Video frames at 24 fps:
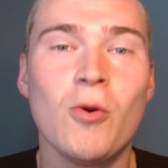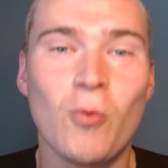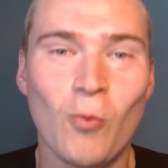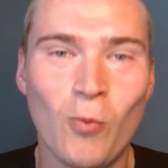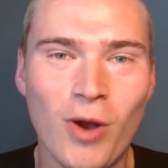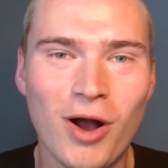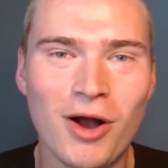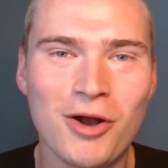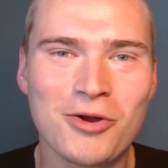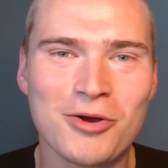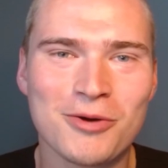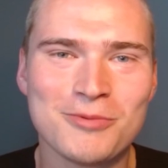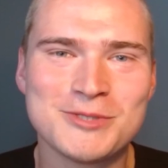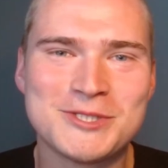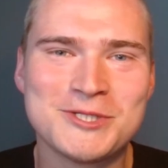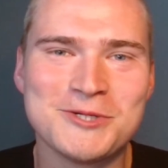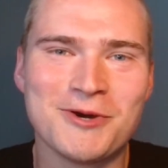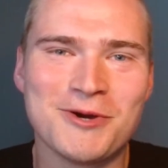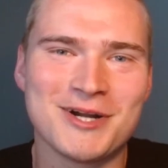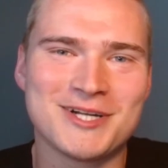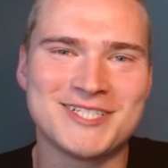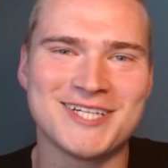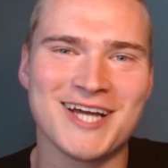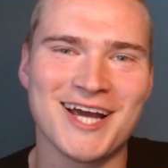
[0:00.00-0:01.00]
Welcome
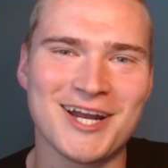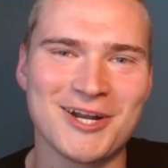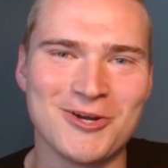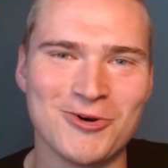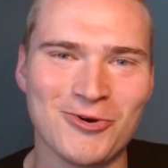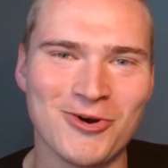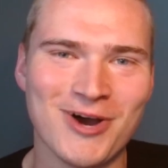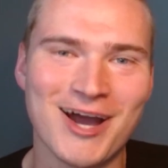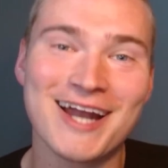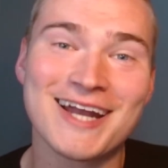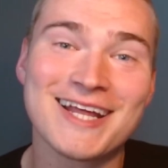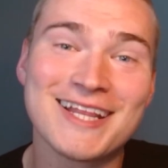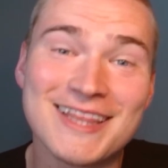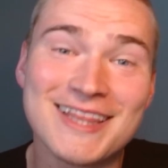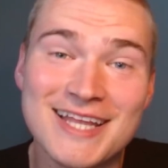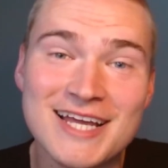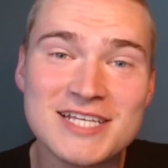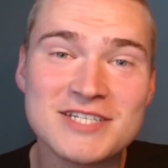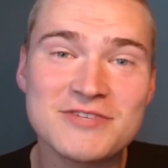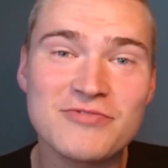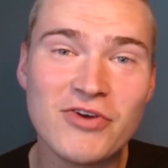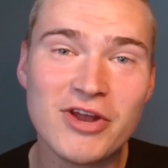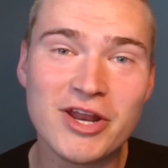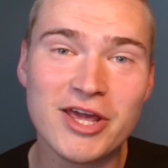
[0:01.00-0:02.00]
to our channel, and in
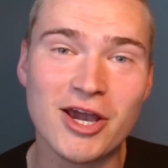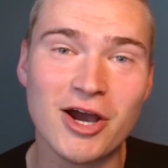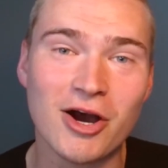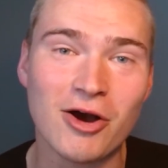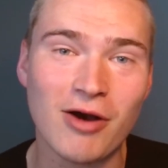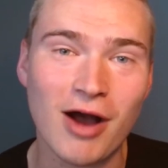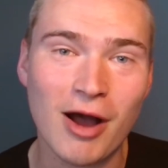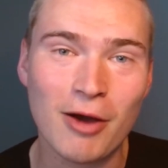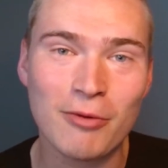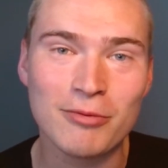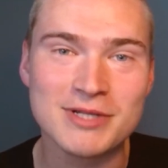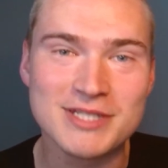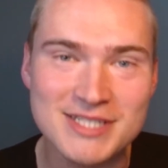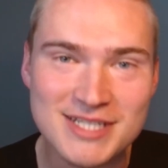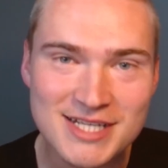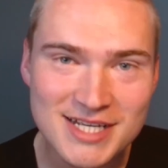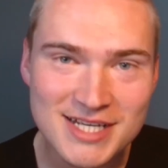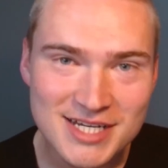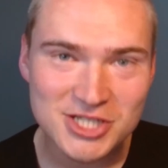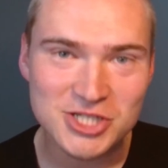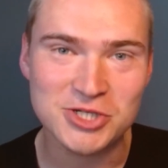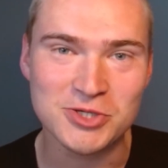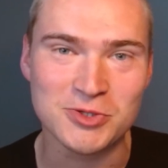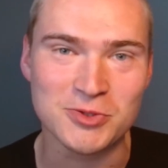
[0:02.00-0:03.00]
this video I will
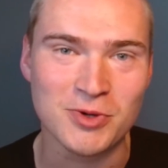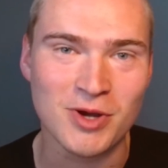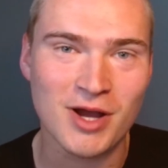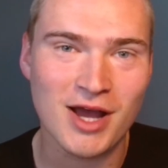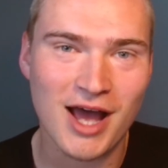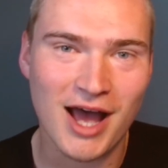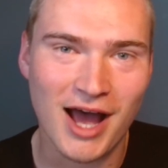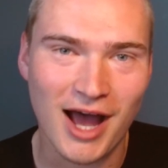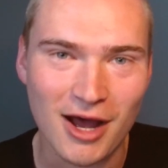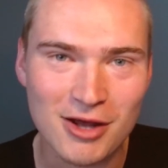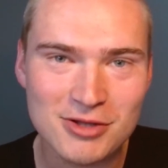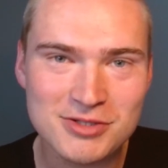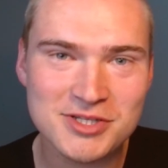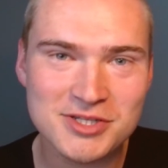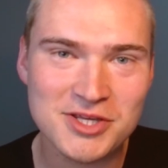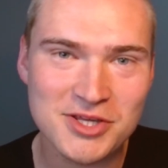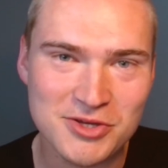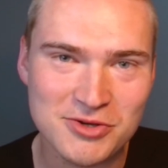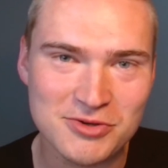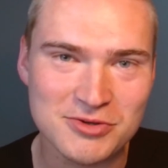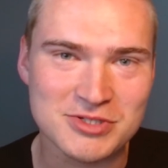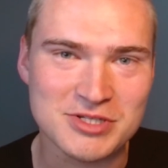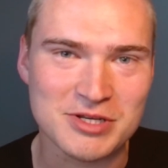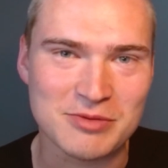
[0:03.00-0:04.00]
teach you how to
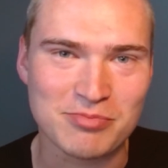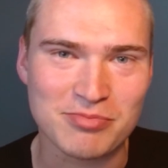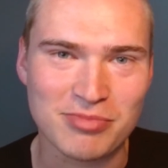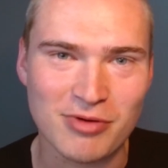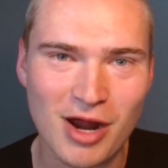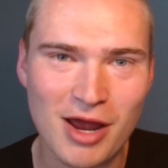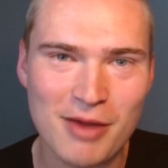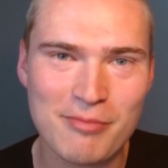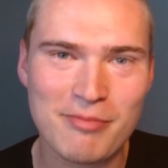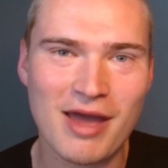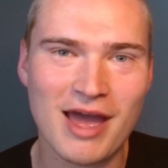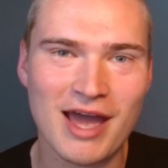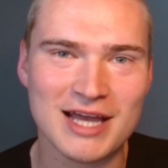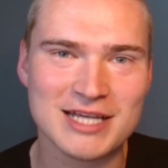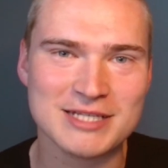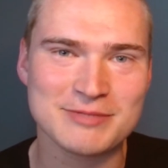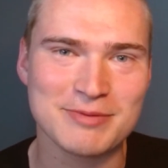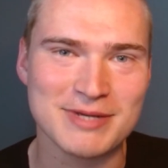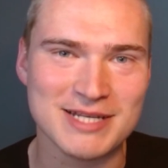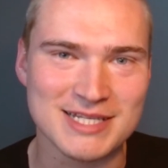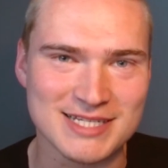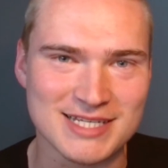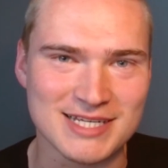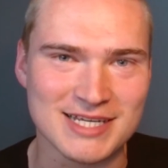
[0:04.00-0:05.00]
use the
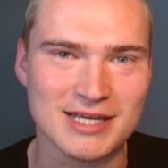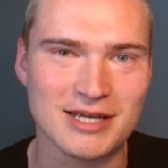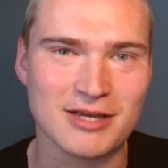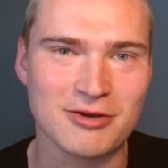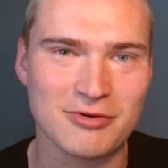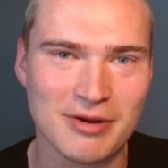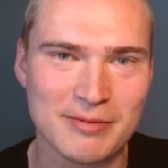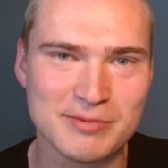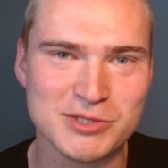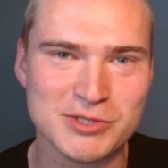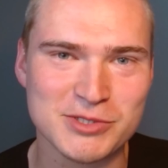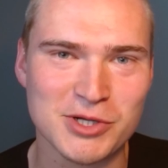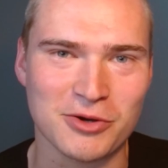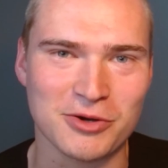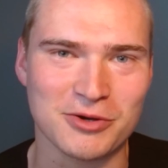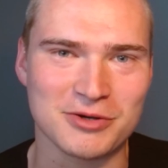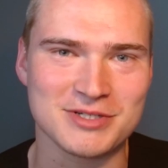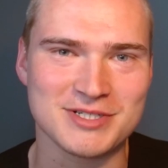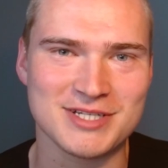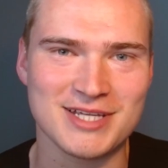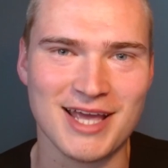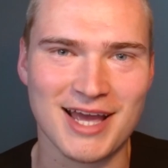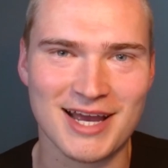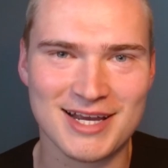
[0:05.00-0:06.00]
PrimeXBT
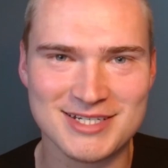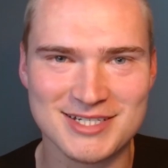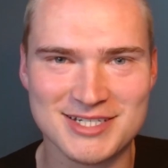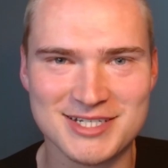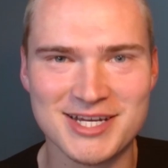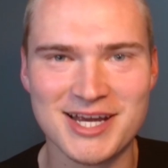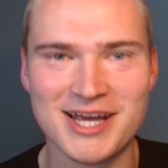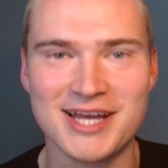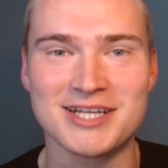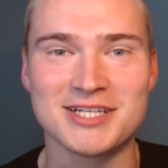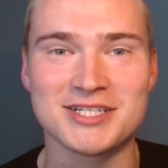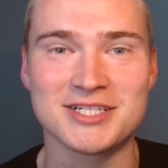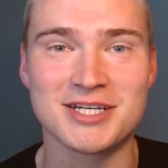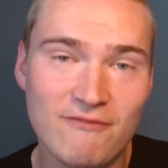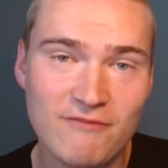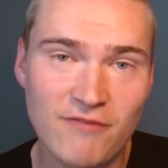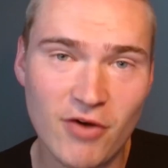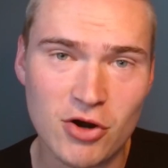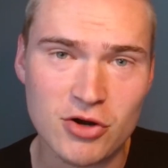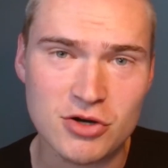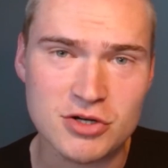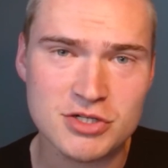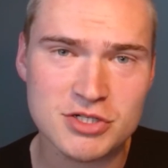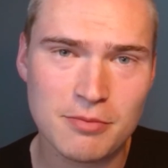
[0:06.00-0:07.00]
cryptocurrency exchange.
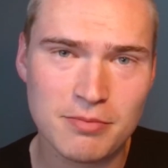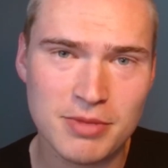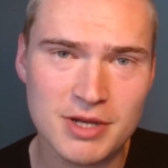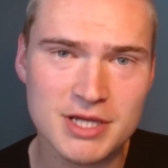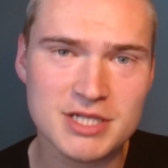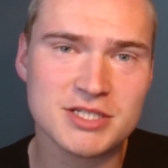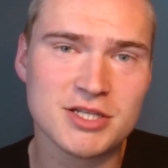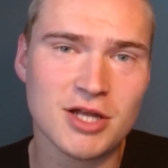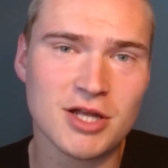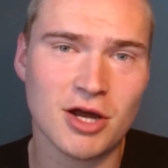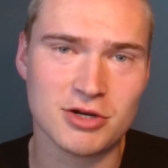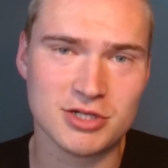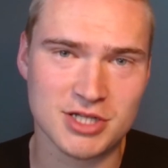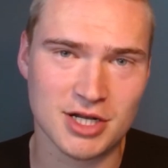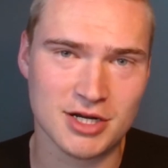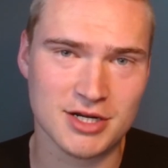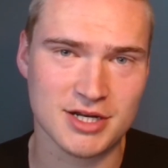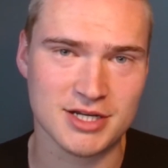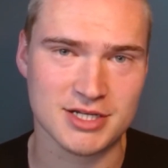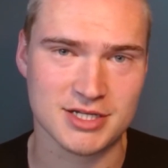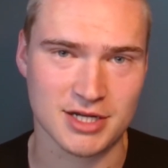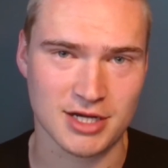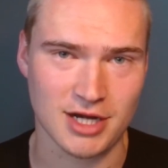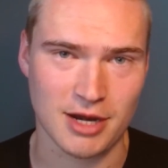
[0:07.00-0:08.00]
First, please notice our
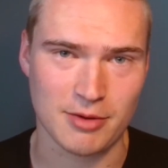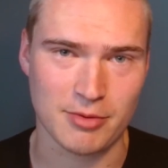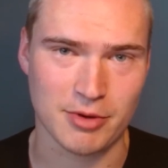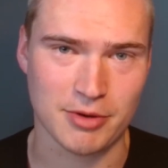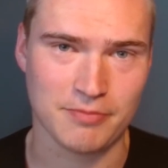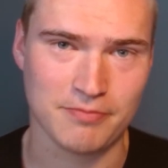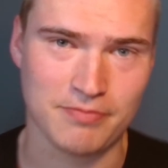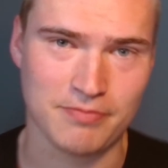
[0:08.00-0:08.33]
disclaimer.